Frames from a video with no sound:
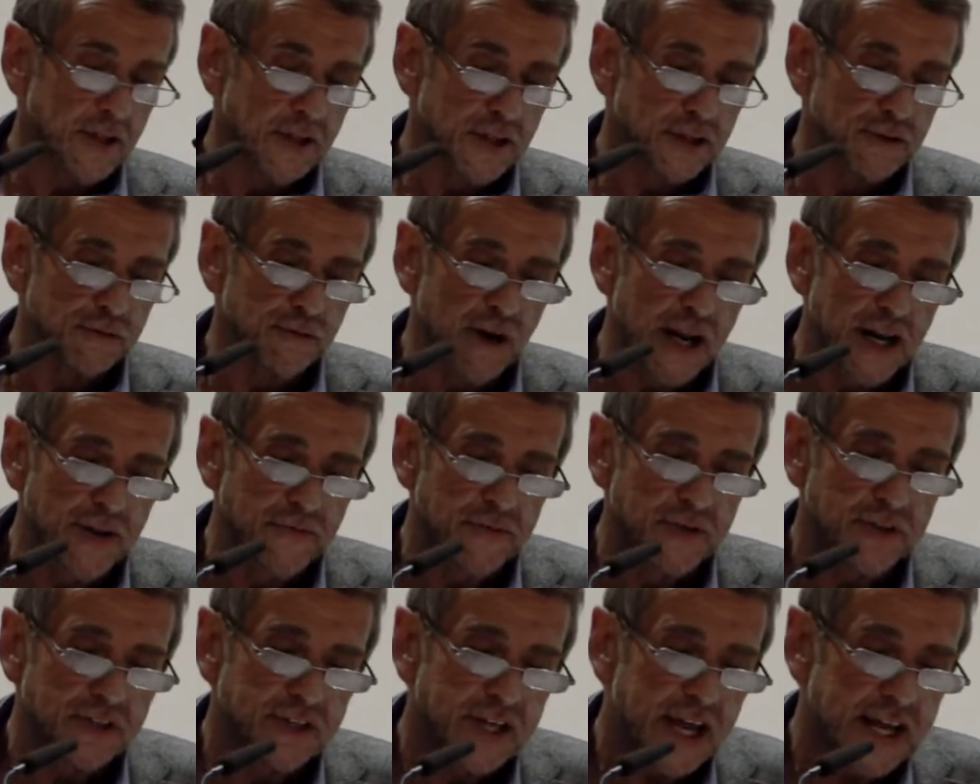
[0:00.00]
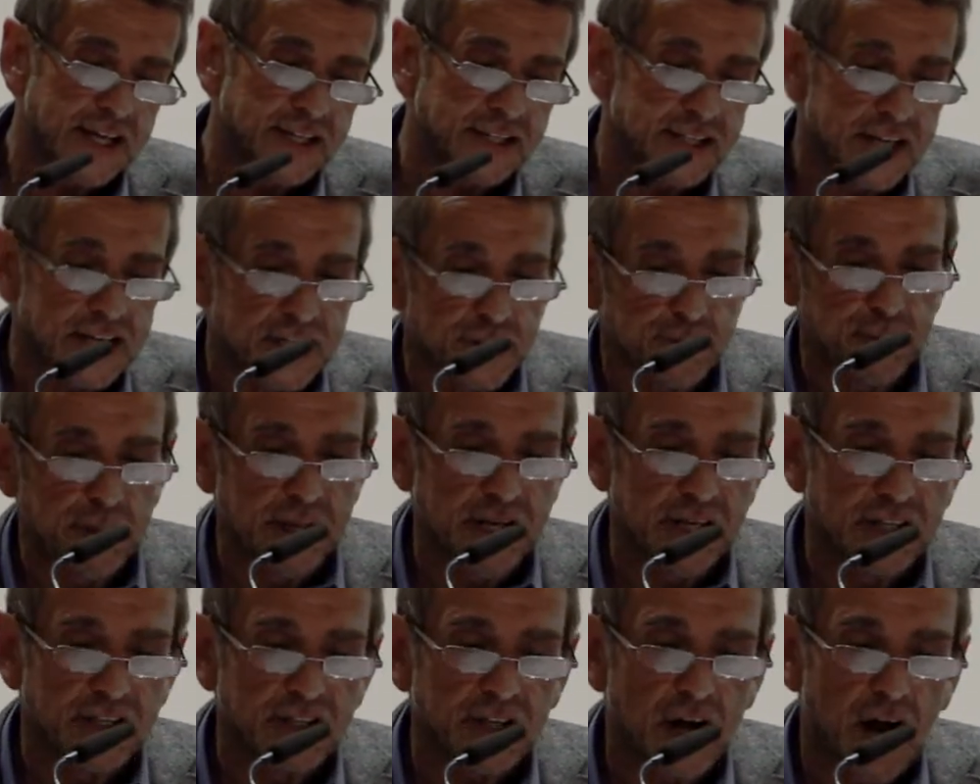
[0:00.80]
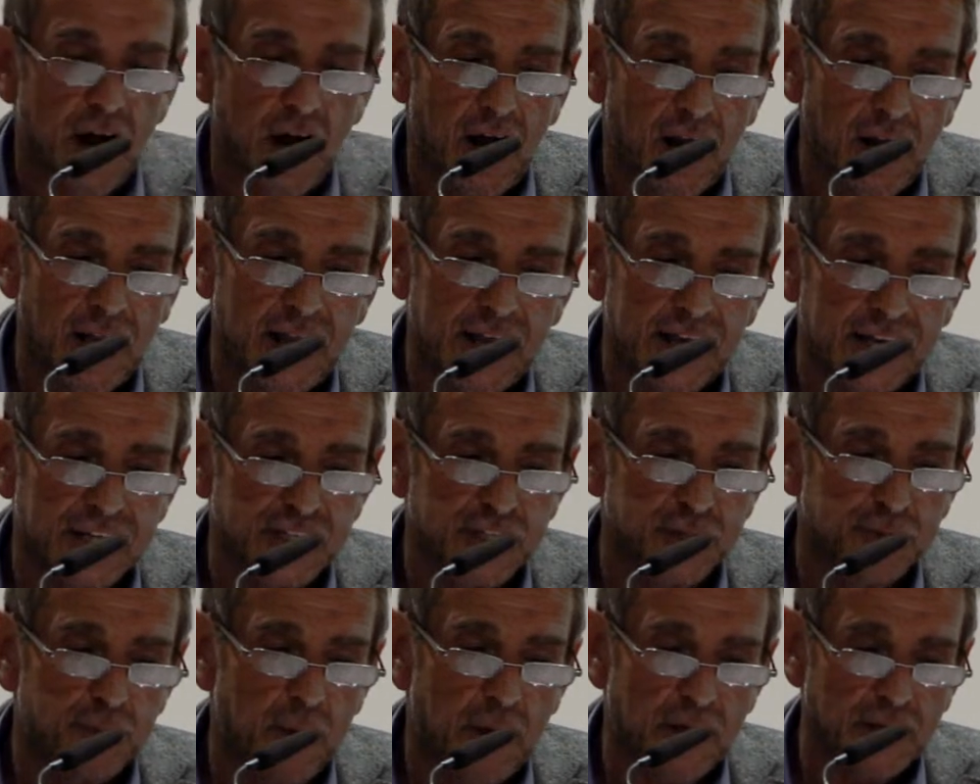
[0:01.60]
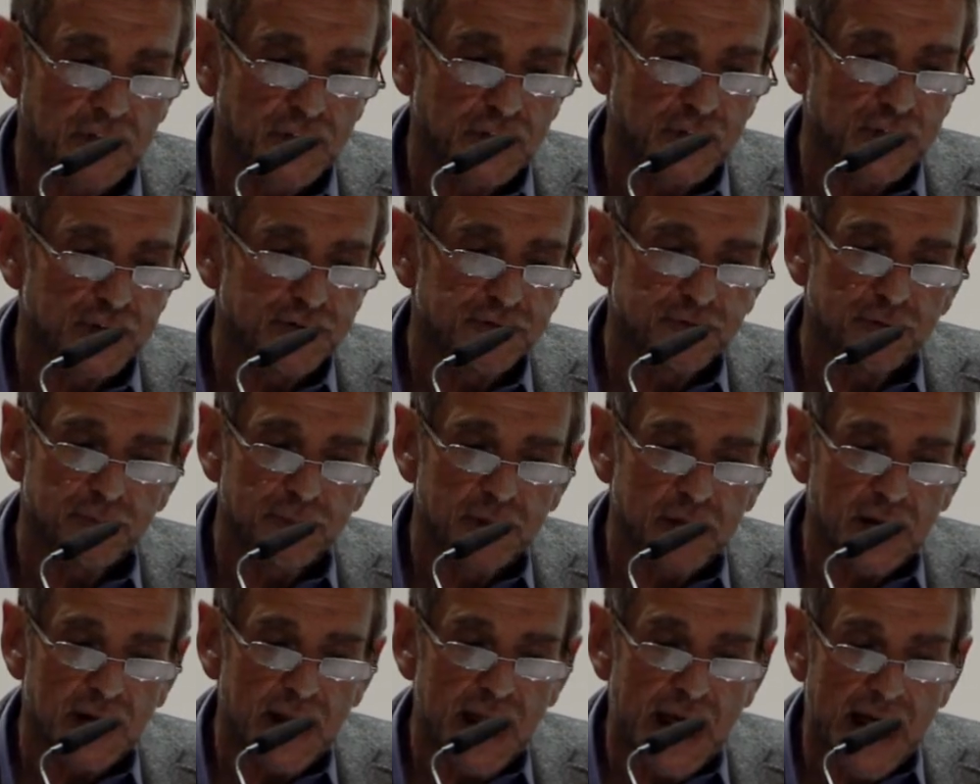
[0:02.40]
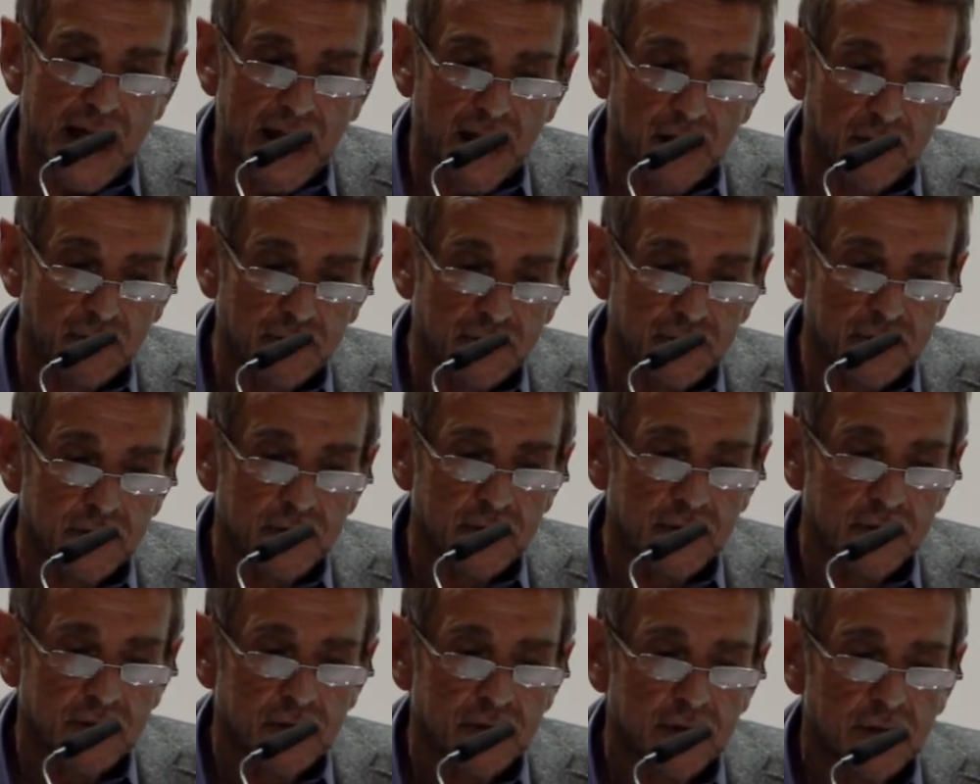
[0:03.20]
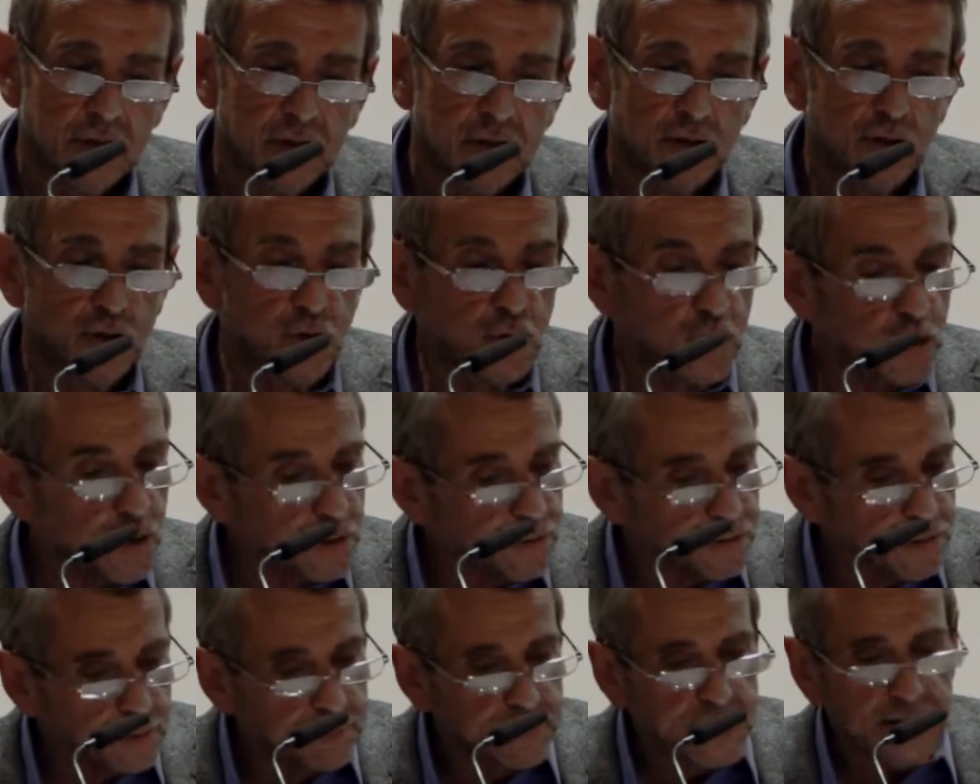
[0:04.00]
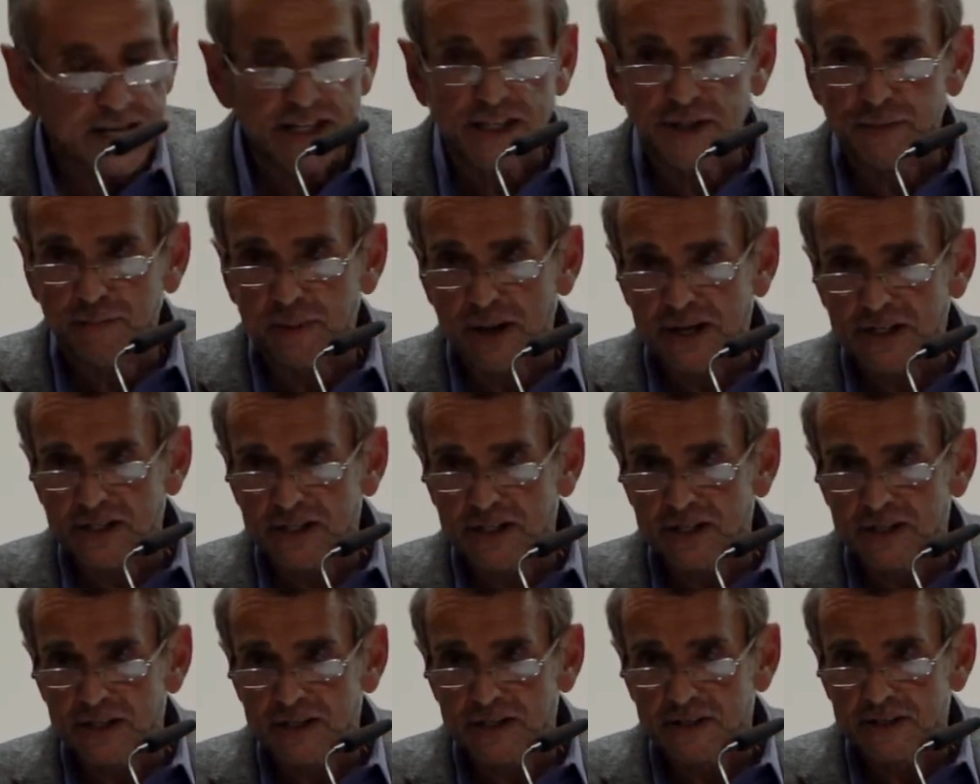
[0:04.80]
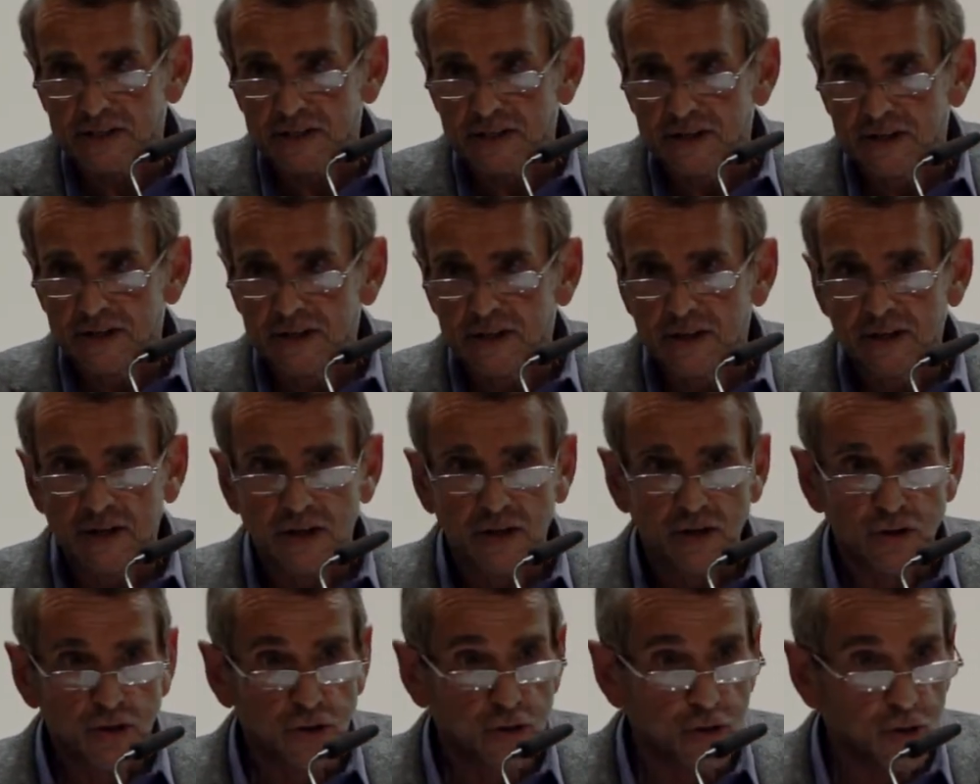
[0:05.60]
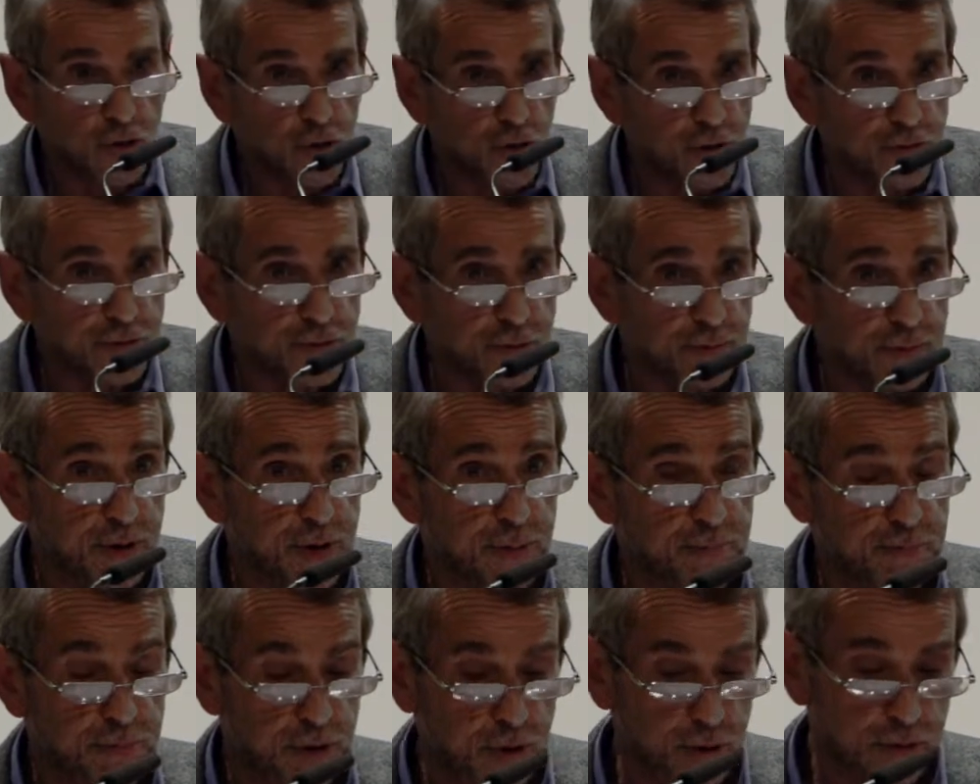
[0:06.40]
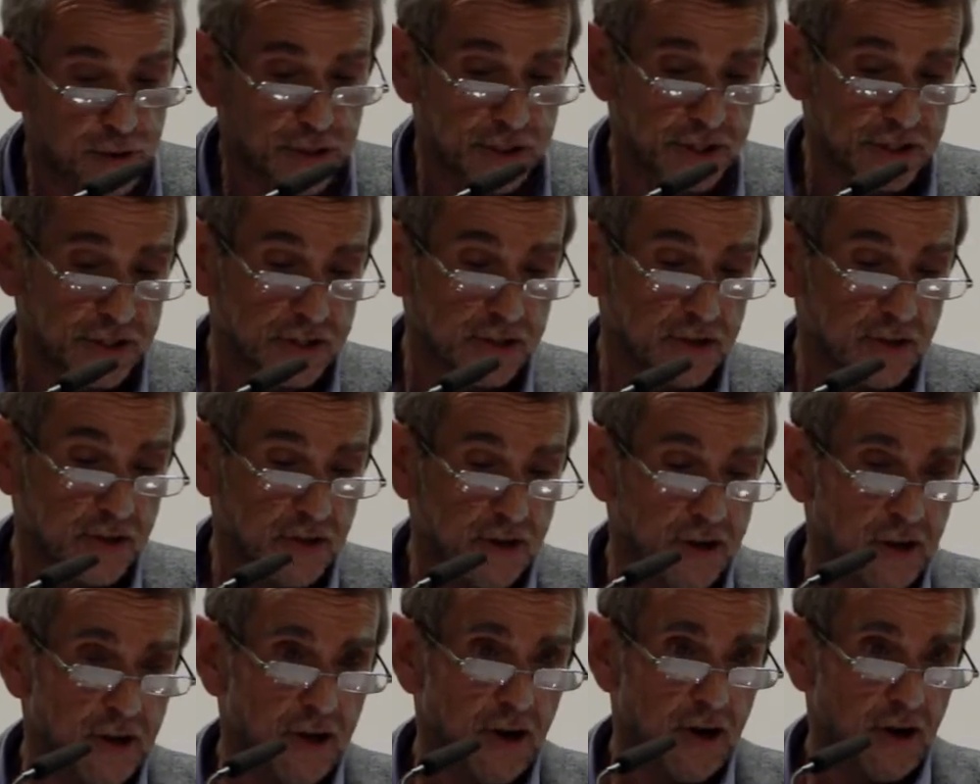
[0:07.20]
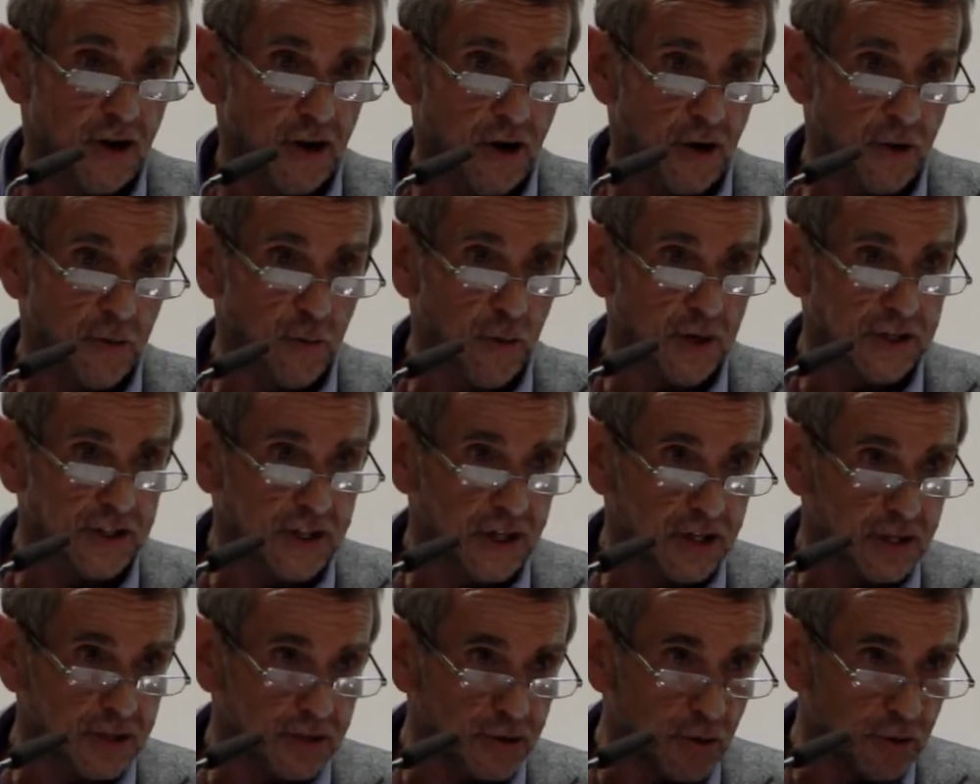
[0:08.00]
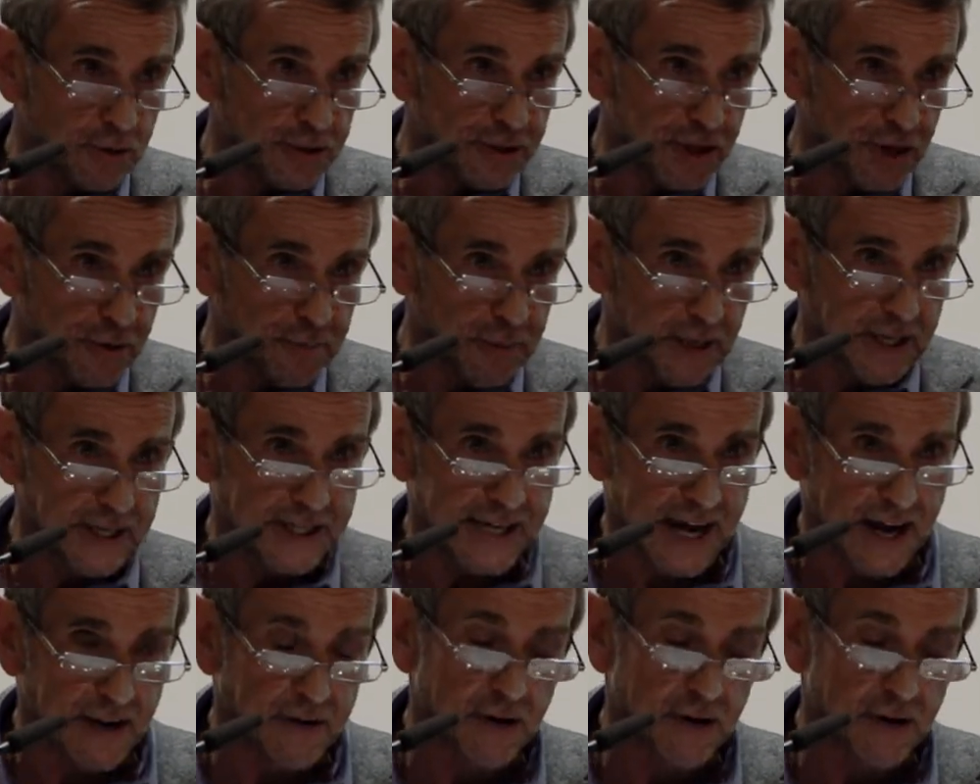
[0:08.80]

that the relevant data has been entirely expunged from the cloud, nor from databases, nor from computers on which it has also been